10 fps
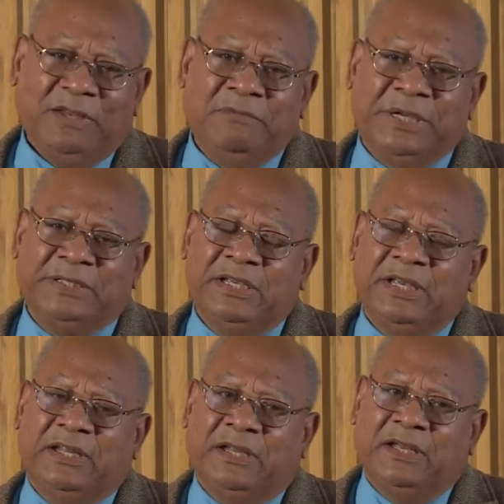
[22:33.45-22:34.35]
But
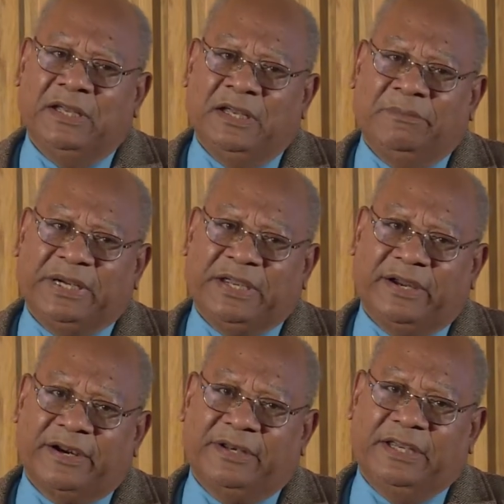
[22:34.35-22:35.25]
uh,
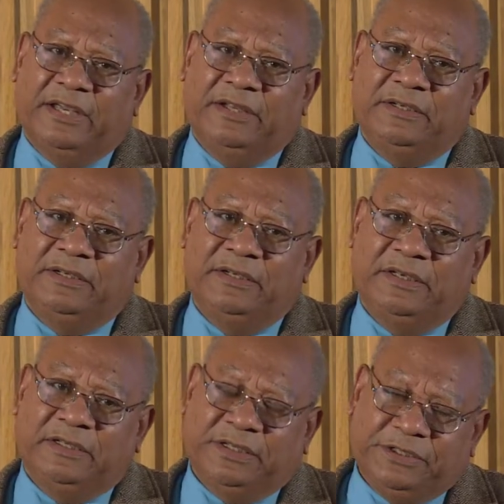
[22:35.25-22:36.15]
Bacardi and
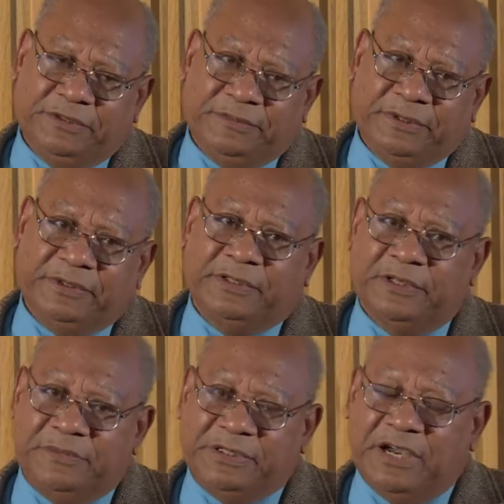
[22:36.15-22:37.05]
Cuba, the
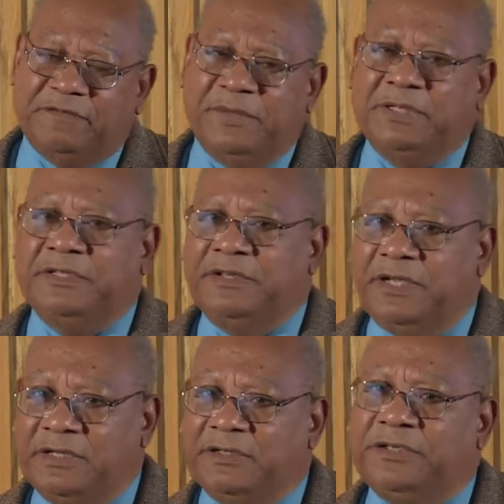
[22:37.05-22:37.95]
Cuban government and
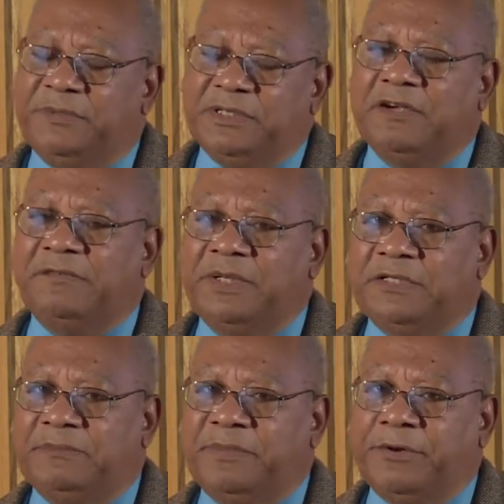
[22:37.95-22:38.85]
then Cuban government
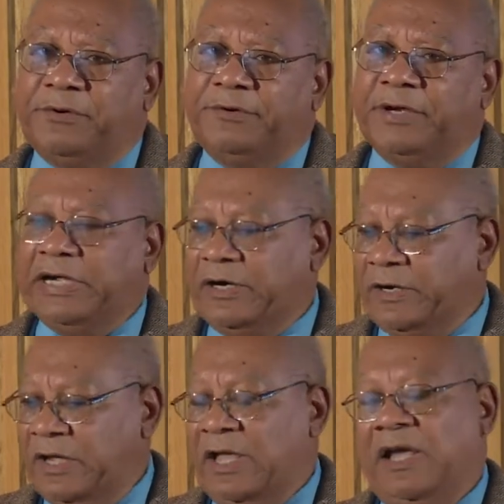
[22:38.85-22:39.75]
and Pernod Ricard
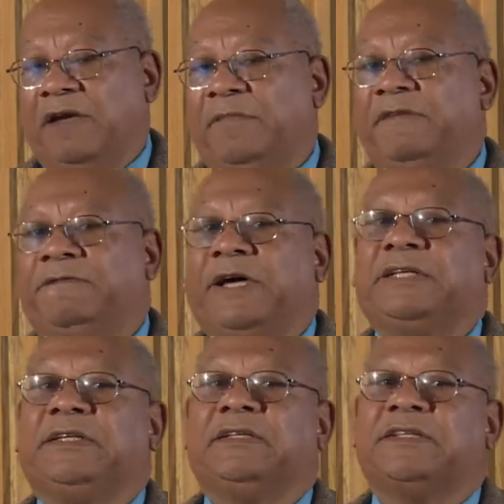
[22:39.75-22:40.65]
have been
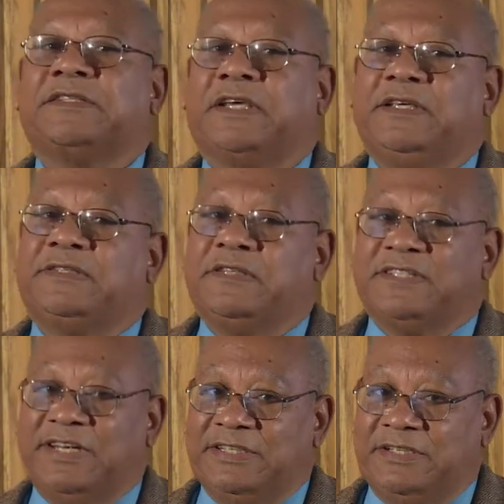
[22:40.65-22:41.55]
fighting this case
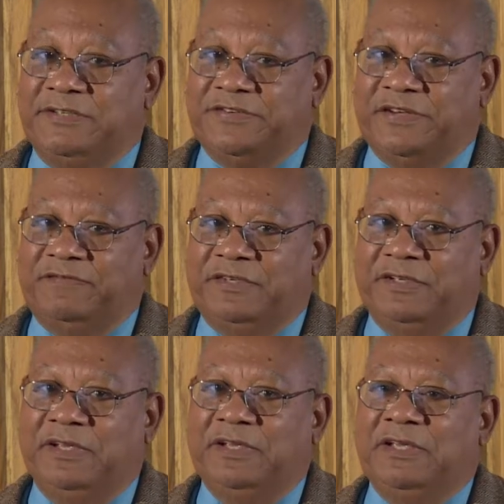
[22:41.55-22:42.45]
since
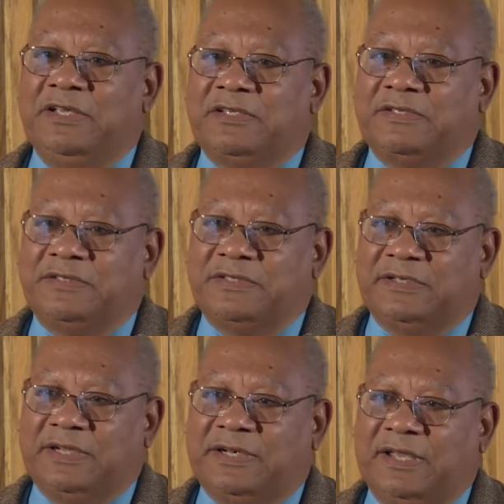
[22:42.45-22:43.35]
1970. So it's
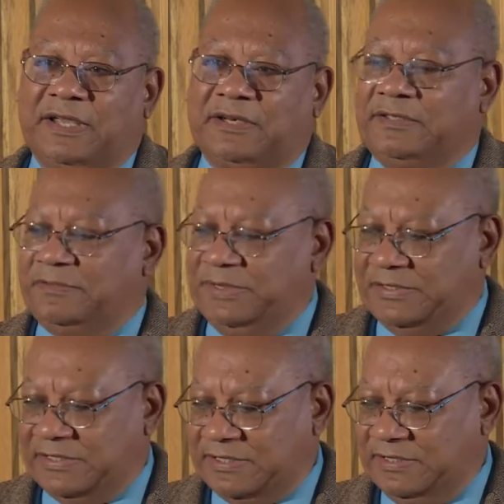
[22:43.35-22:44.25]
not likely to be
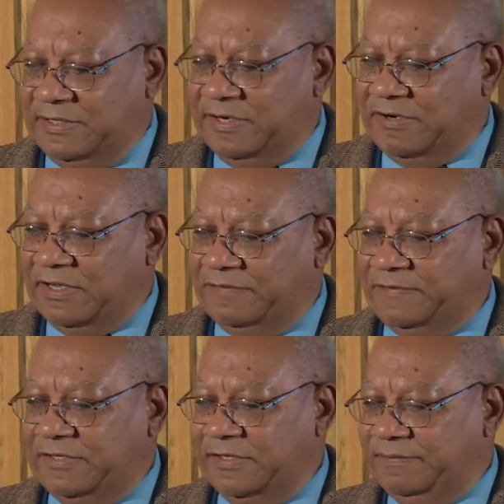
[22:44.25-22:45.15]
settled in our
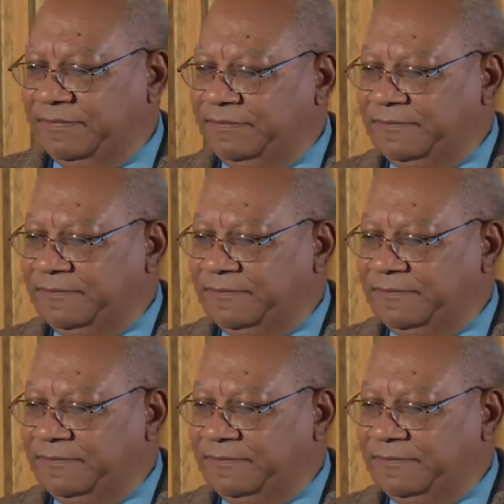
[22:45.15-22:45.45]
lifetime.